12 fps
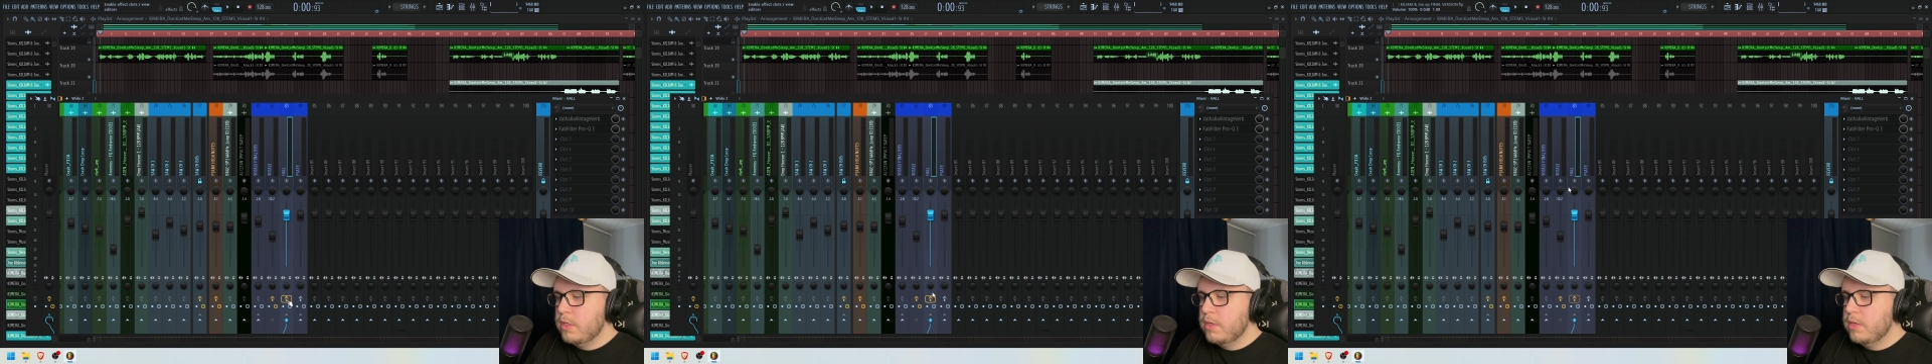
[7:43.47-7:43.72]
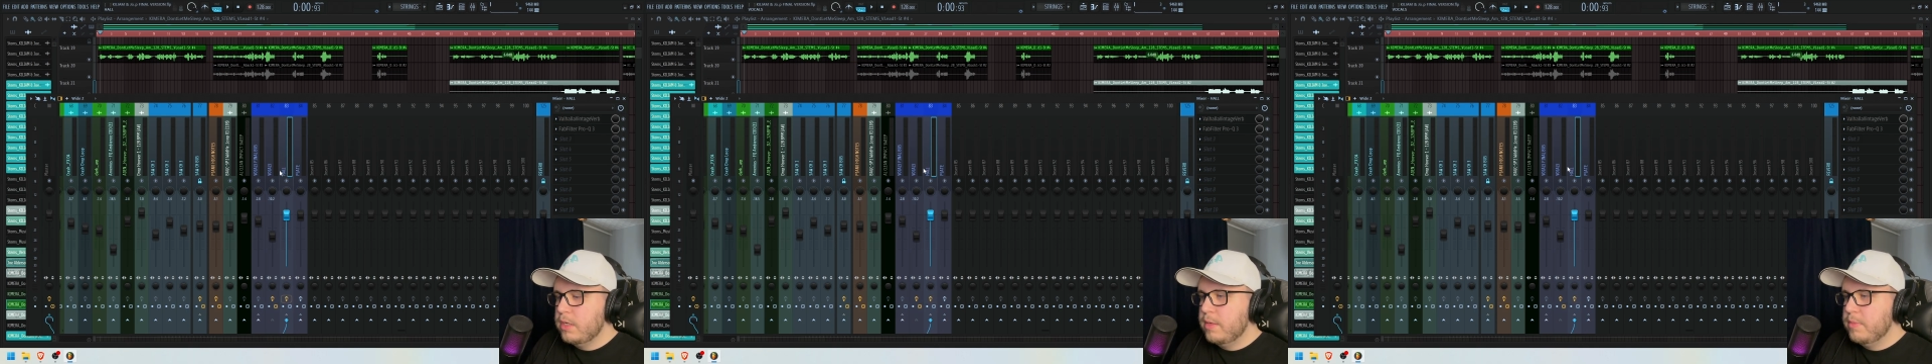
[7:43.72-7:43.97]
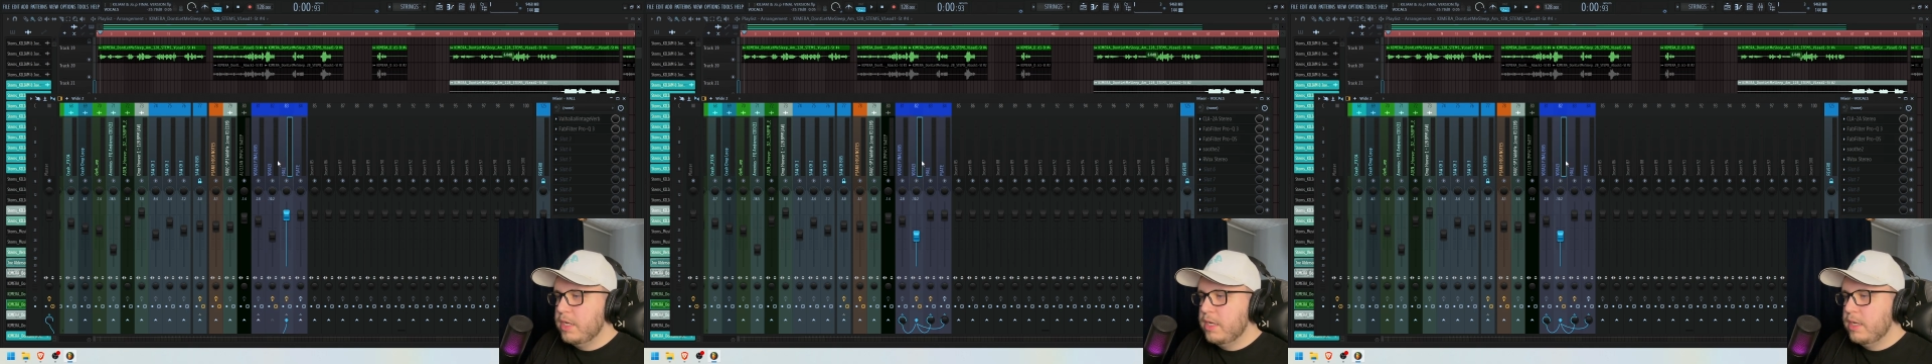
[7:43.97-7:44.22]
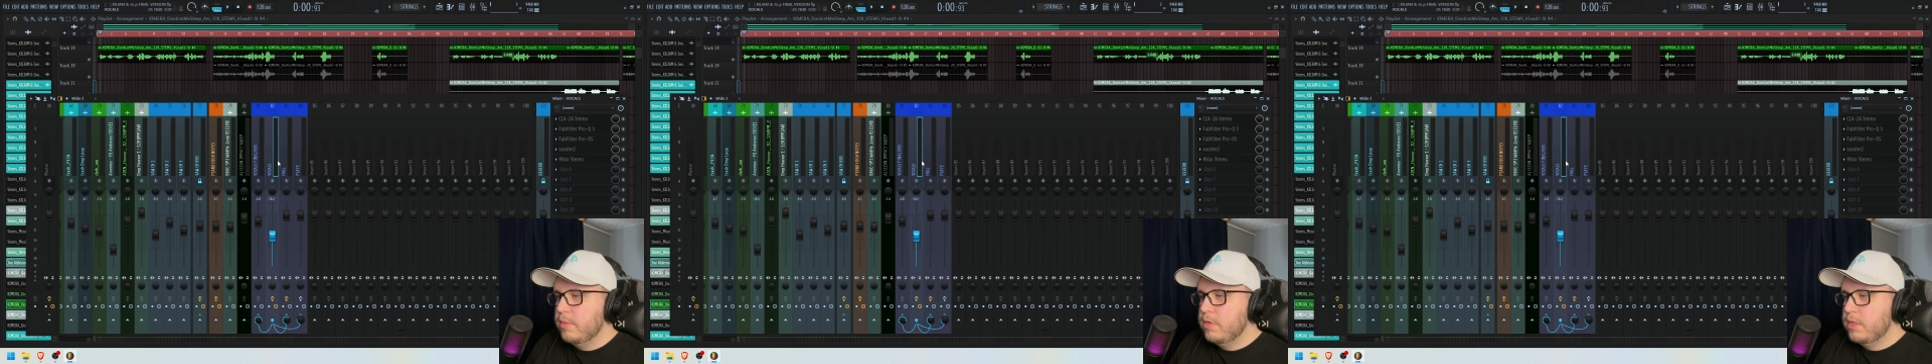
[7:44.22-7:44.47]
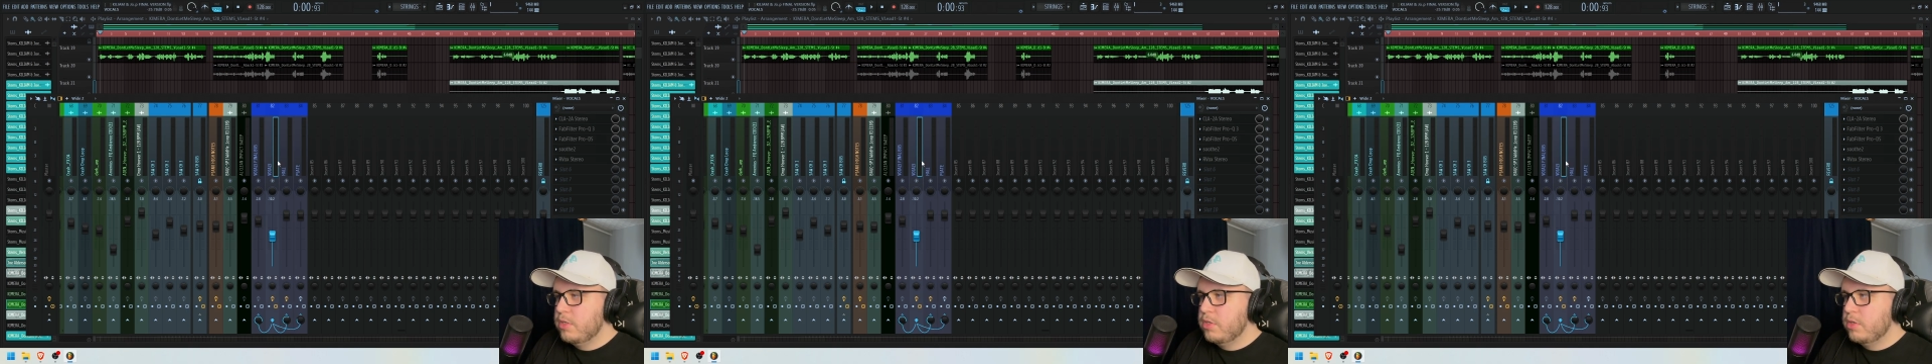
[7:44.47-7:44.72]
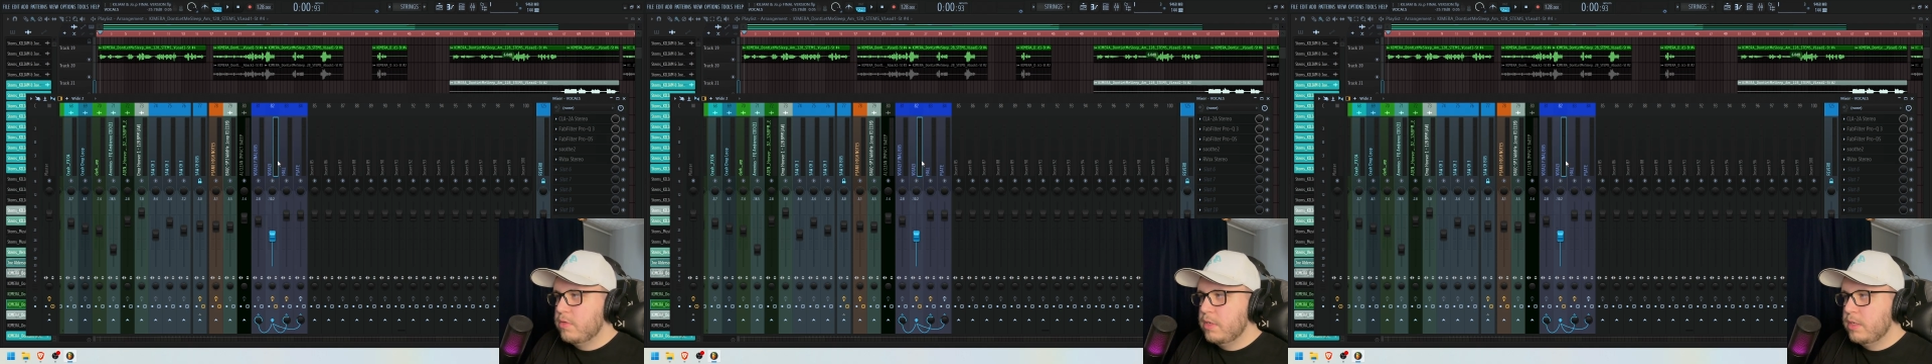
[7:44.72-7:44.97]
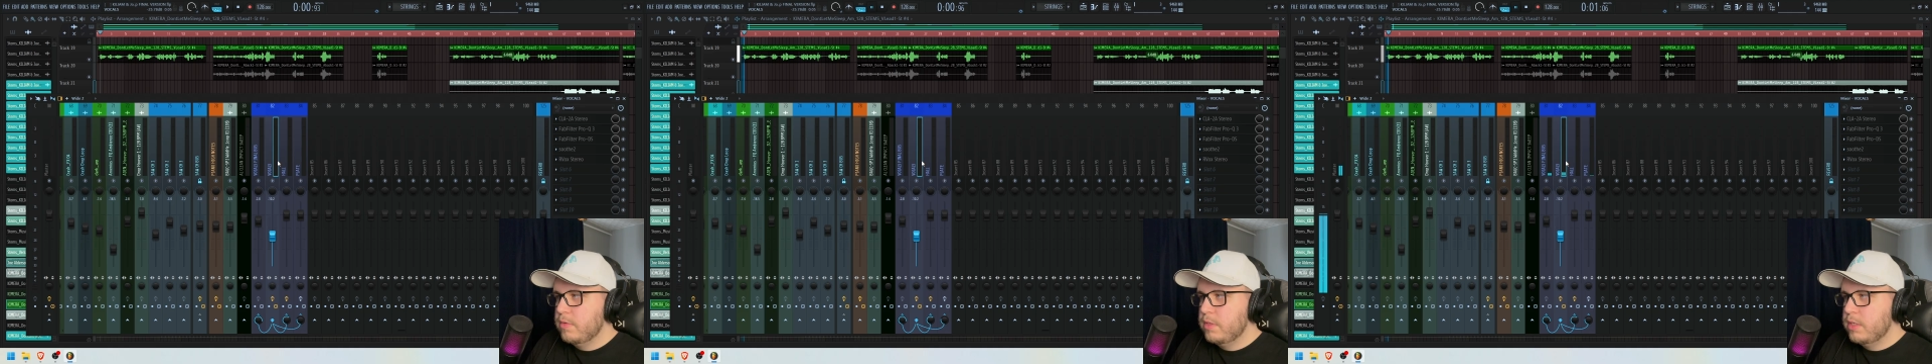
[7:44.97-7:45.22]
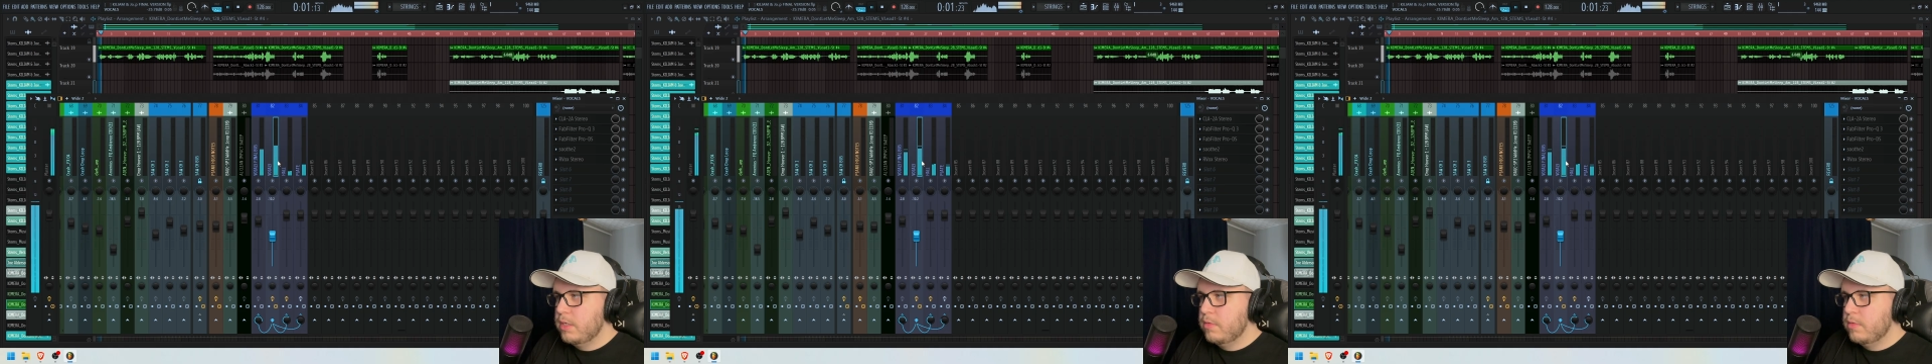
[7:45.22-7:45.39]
let me enable and show how it sounds.